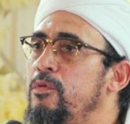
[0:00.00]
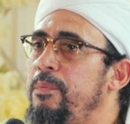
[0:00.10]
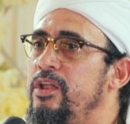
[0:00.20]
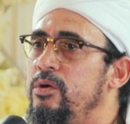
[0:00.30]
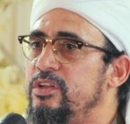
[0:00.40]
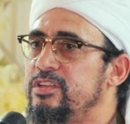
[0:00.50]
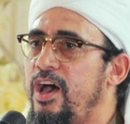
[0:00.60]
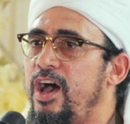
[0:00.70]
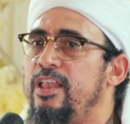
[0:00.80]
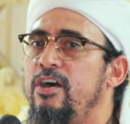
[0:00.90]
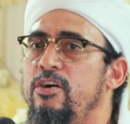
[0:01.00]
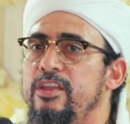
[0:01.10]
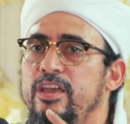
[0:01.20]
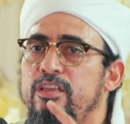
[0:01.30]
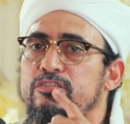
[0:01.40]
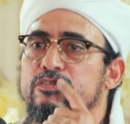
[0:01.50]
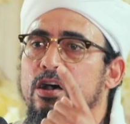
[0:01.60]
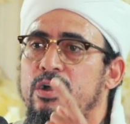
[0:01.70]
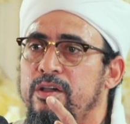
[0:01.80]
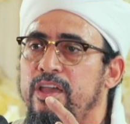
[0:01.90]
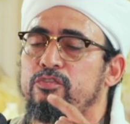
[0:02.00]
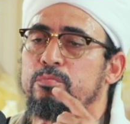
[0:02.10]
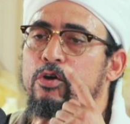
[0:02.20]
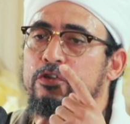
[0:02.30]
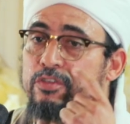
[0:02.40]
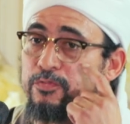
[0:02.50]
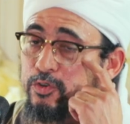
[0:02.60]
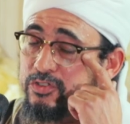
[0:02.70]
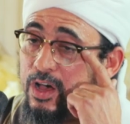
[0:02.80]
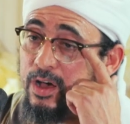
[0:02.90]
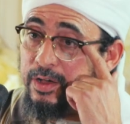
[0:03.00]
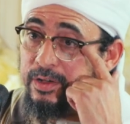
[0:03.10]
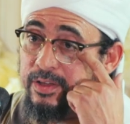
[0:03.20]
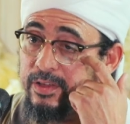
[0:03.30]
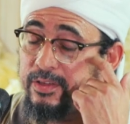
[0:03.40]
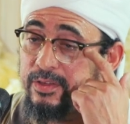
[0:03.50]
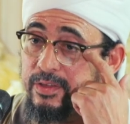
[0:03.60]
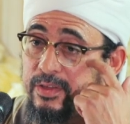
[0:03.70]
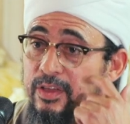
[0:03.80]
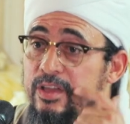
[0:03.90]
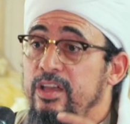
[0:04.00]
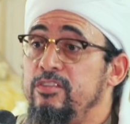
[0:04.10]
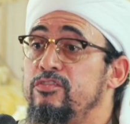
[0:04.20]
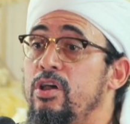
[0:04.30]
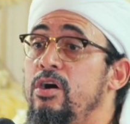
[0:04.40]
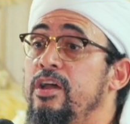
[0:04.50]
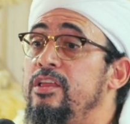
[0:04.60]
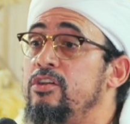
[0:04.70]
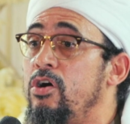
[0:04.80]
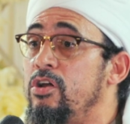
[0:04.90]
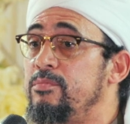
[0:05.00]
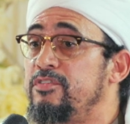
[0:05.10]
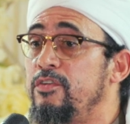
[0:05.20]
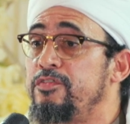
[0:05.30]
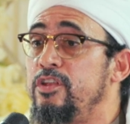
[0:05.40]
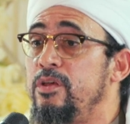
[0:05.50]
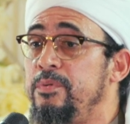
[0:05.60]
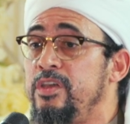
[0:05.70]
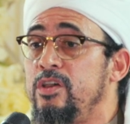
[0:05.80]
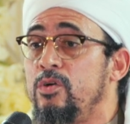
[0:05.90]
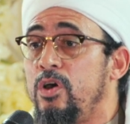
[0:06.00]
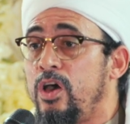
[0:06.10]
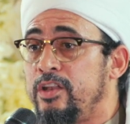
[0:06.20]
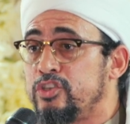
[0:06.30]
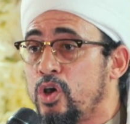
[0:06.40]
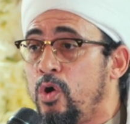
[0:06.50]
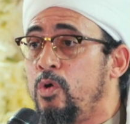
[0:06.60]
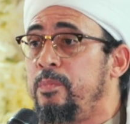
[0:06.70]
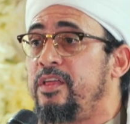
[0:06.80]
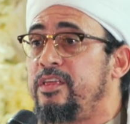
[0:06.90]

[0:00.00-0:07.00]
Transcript: subhanahu wa ta'ala, on his tongue, his merciful tongue, his tongue, and he called himself the Nabi At-Toba,